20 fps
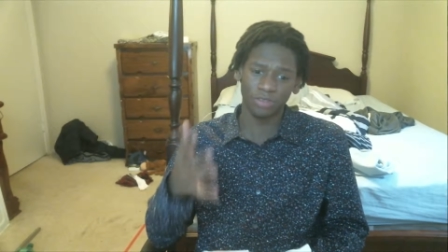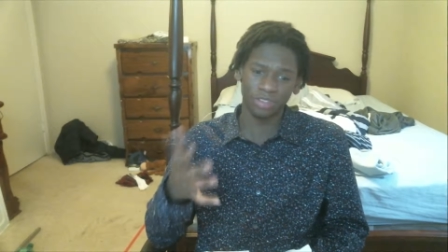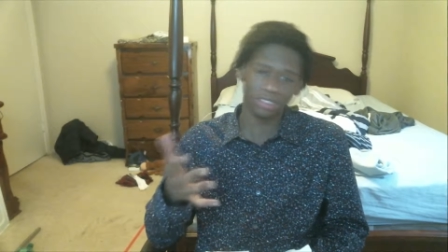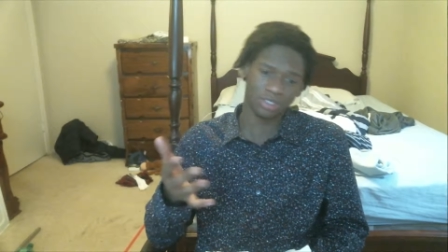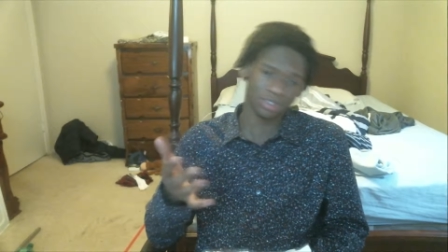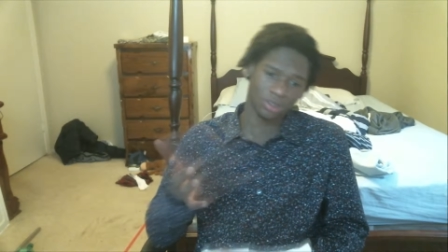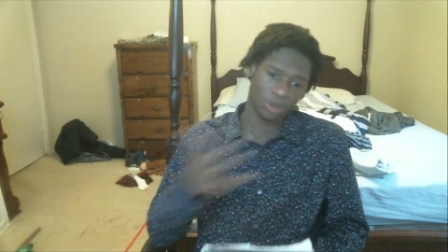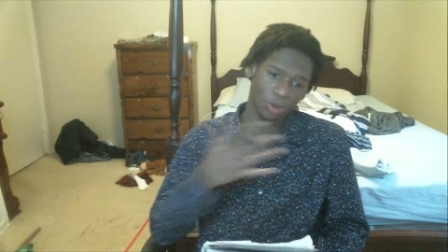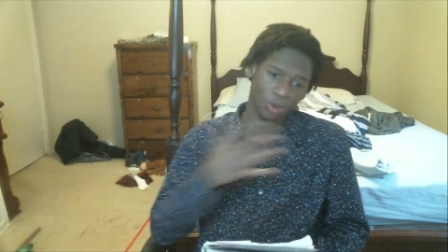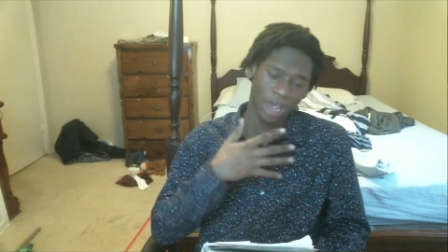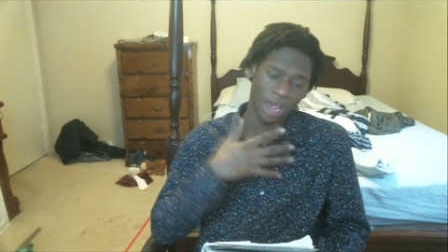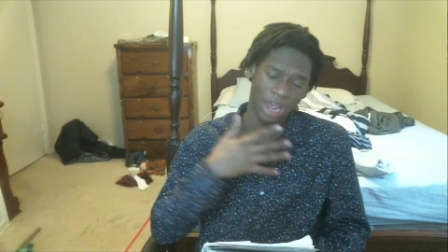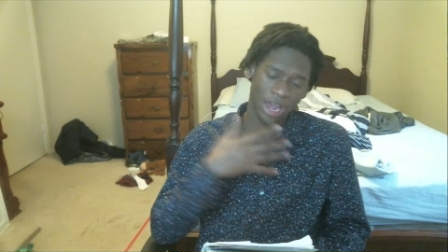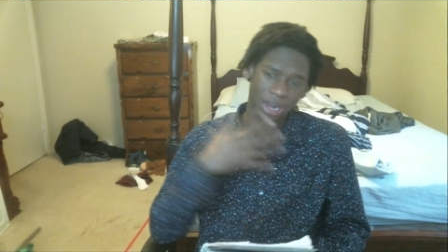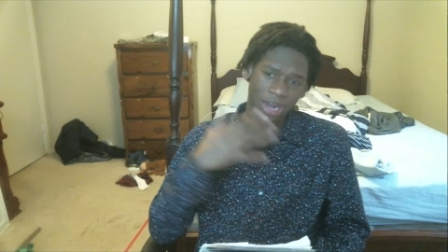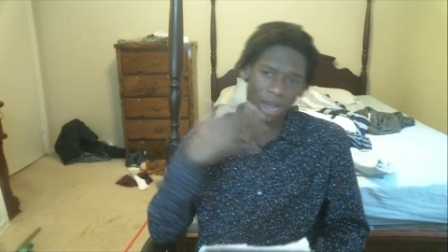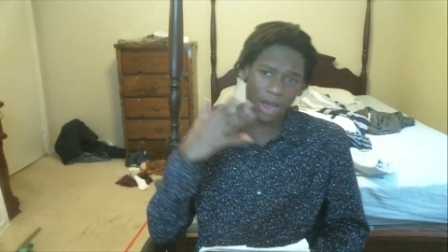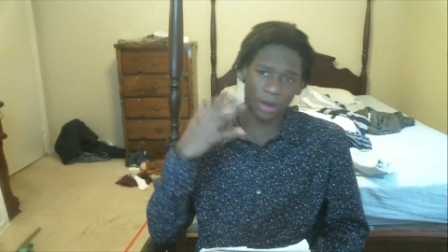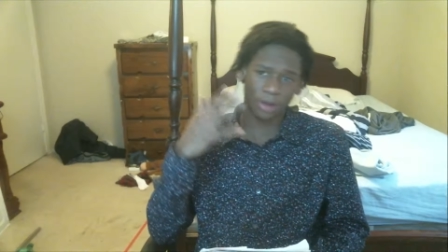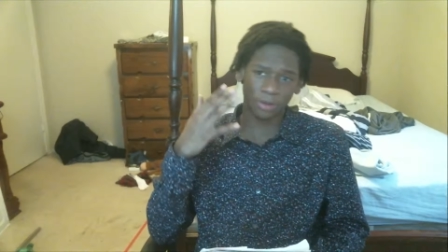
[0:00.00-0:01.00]
It's okay
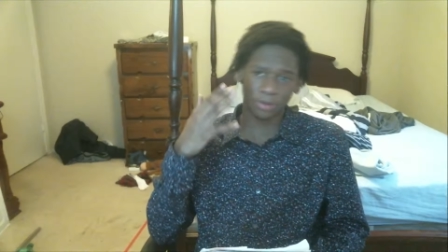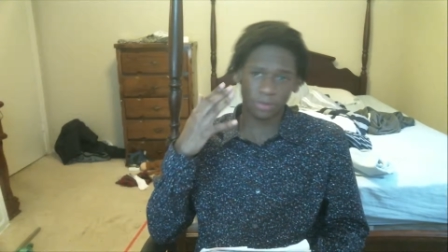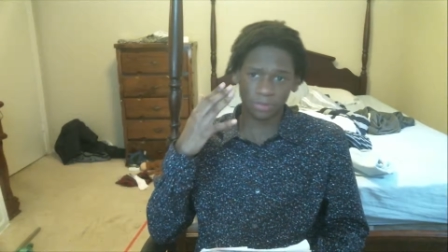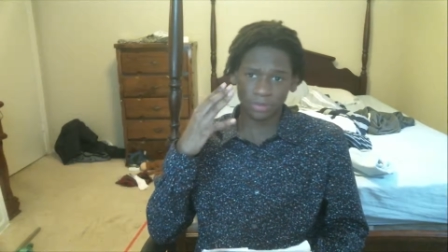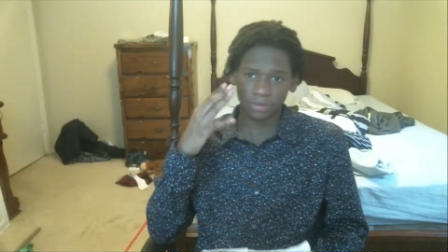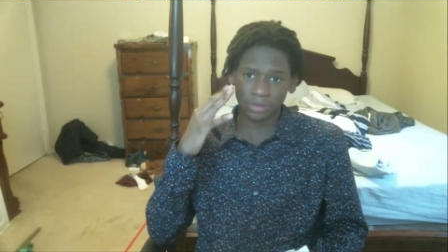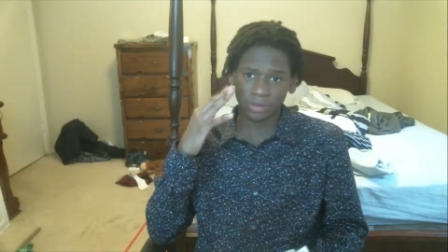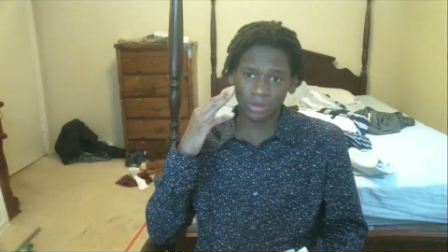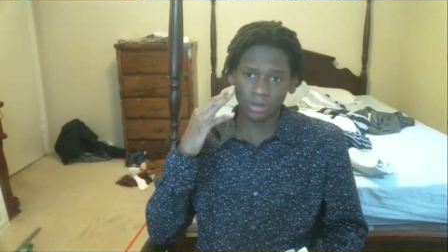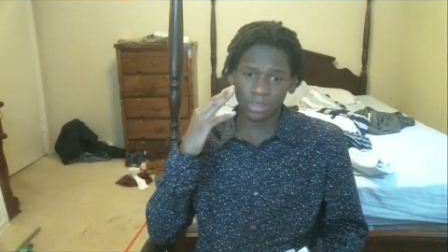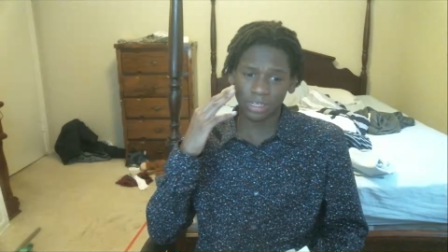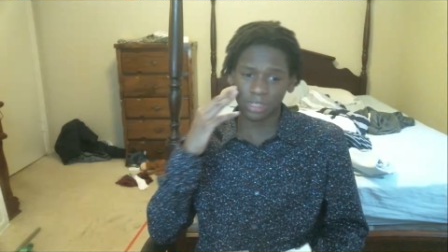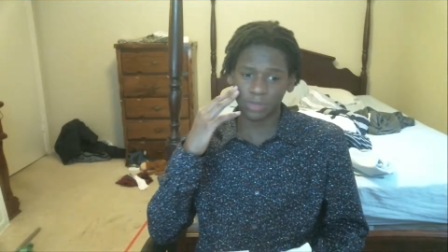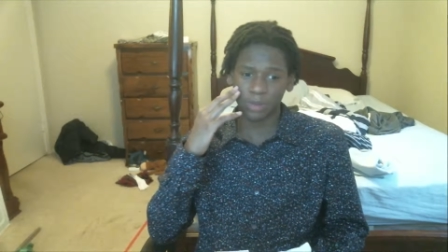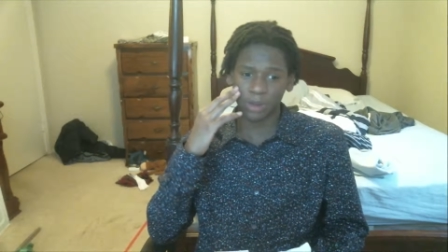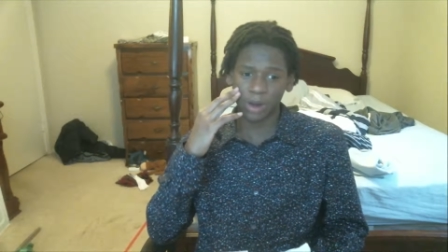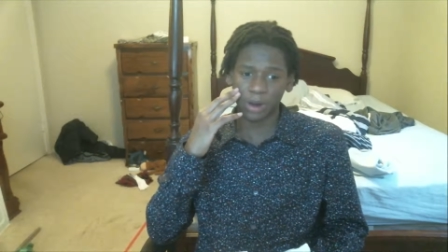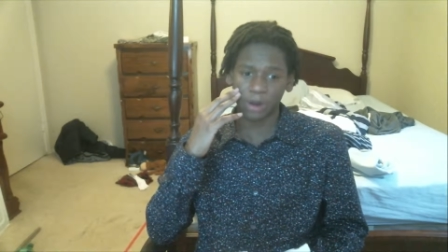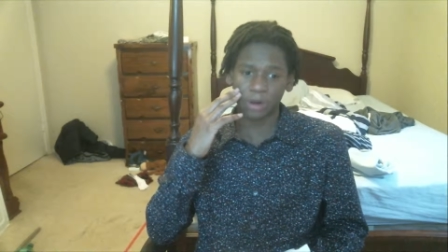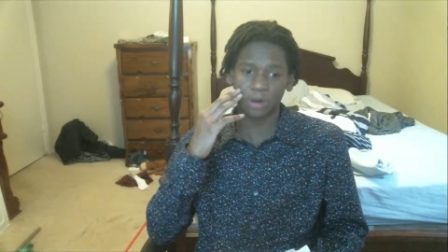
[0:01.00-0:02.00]
now. It's
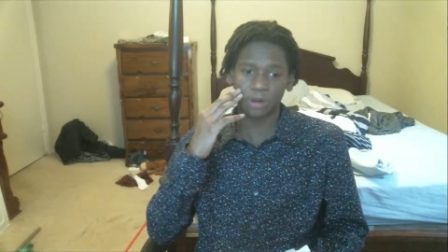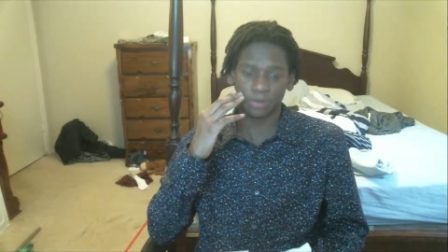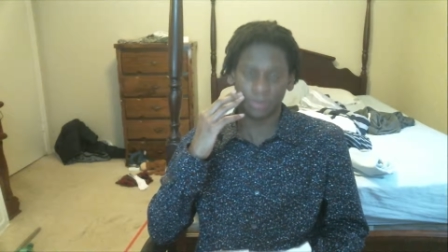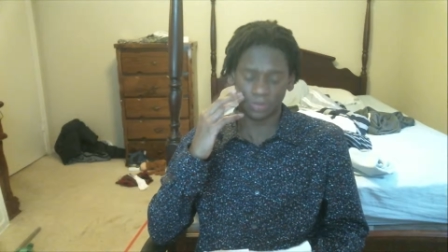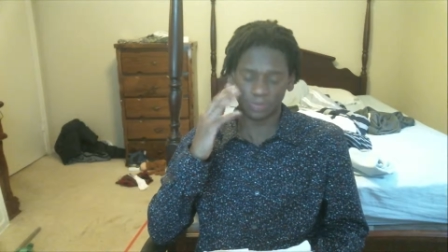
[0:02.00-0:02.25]
better.